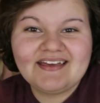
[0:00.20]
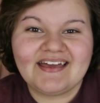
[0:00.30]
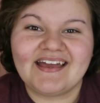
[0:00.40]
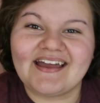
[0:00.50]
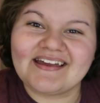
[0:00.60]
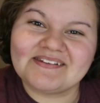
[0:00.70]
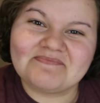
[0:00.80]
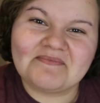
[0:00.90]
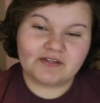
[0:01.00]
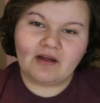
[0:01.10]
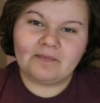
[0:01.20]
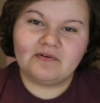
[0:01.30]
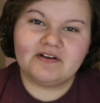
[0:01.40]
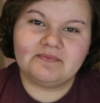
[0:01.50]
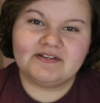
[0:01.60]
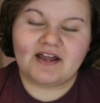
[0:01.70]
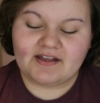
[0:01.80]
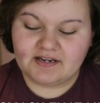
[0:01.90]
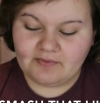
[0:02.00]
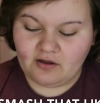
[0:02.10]
Hey guys, so I'm going to be
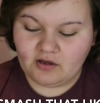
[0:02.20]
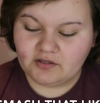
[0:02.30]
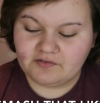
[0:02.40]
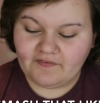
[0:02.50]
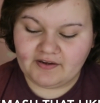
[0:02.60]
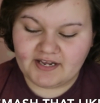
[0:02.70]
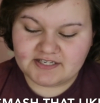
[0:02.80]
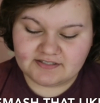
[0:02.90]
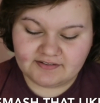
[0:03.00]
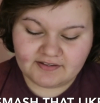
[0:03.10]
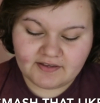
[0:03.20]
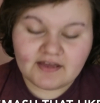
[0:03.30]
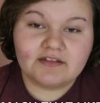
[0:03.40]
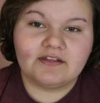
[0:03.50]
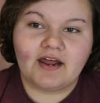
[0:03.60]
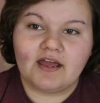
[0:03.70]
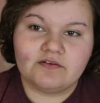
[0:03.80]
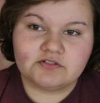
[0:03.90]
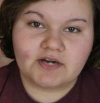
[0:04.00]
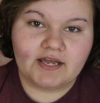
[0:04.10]
talking about all the foundations that I have
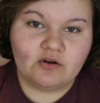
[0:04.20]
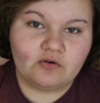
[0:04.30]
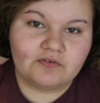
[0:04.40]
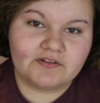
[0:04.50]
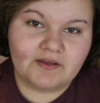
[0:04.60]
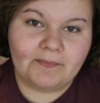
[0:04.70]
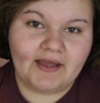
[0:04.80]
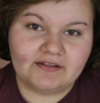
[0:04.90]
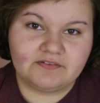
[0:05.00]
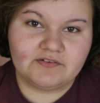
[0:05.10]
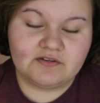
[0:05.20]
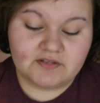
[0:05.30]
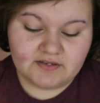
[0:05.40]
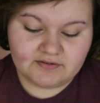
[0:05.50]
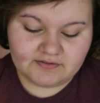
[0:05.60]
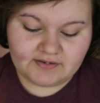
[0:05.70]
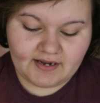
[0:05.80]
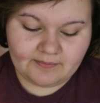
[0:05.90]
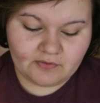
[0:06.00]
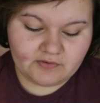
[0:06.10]
tried over the past few years, and
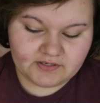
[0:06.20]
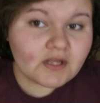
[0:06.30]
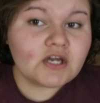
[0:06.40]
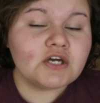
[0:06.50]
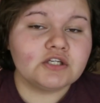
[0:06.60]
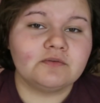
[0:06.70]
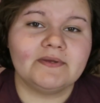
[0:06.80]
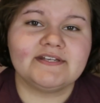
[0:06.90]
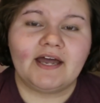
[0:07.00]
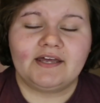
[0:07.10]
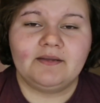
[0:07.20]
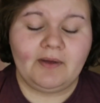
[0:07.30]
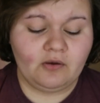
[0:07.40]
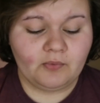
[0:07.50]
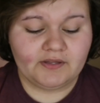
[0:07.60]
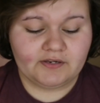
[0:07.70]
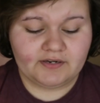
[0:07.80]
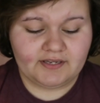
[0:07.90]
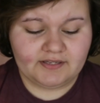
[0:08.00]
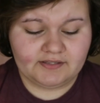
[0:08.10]
I'm going to be talking about whether
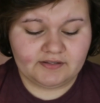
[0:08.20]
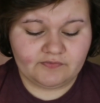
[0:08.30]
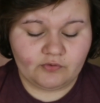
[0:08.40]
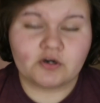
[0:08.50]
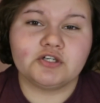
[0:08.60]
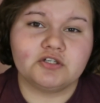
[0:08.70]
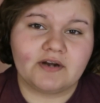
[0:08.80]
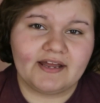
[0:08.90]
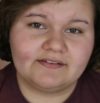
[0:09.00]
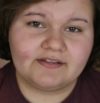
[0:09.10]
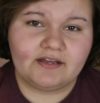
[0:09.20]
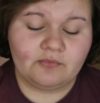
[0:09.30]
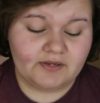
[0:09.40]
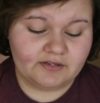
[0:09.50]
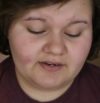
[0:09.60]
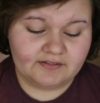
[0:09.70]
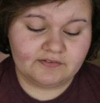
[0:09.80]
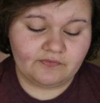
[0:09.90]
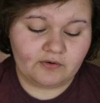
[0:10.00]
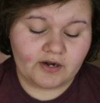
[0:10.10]
it's for dry skin, whether it's
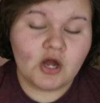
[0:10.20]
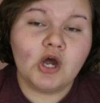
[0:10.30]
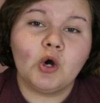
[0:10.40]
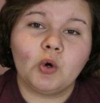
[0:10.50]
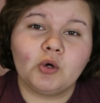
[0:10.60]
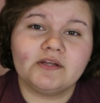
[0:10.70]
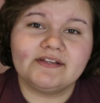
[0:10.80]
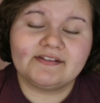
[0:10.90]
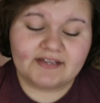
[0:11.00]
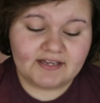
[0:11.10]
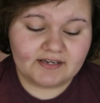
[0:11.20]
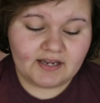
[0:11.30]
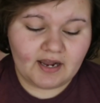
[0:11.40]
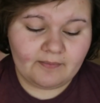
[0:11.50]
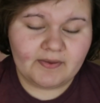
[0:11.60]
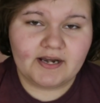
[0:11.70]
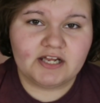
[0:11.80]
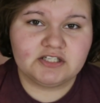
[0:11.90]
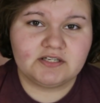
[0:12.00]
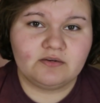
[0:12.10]
for oily skin,
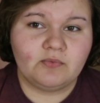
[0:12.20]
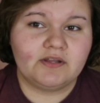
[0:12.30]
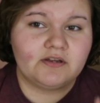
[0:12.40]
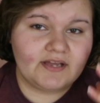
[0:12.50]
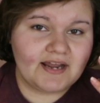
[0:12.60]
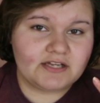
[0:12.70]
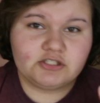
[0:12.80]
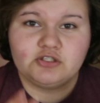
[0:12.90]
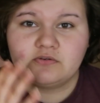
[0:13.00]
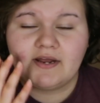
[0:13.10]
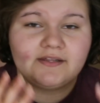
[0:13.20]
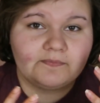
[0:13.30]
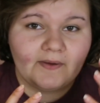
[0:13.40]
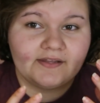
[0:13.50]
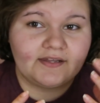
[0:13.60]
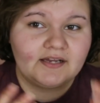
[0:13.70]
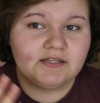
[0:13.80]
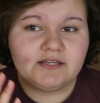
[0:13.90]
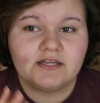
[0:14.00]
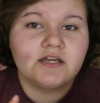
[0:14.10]
combination, whether it has dry spots that
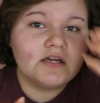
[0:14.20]
cling